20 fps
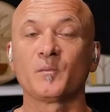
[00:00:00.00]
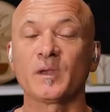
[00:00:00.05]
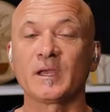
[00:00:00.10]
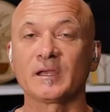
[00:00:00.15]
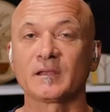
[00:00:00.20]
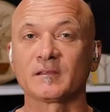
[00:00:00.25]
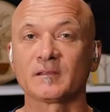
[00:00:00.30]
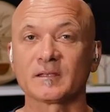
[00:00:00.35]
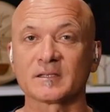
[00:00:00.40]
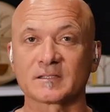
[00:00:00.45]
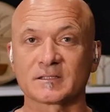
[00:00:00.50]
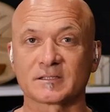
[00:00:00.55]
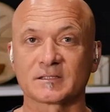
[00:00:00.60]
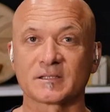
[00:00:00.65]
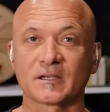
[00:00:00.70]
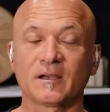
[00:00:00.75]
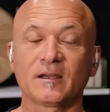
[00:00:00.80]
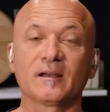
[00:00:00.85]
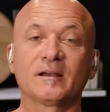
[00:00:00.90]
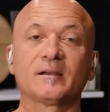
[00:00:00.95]
make
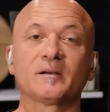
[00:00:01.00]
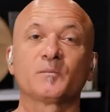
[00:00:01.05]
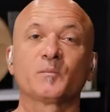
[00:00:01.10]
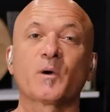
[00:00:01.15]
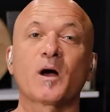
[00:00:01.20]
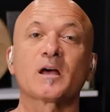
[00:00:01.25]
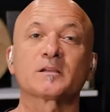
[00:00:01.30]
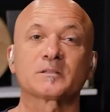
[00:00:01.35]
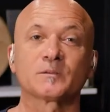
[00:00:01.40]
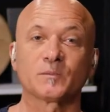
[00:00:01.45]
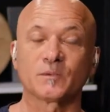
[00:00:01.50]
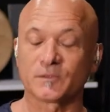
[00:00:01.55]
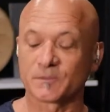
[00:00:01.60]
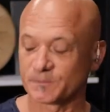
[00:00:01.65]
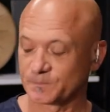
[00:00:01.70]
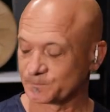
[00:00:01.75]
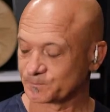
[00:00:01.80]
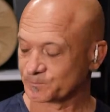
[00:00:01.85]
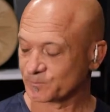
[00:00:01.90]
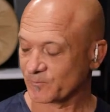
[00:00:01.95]
this uh,
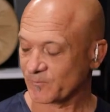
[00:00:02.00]
possible.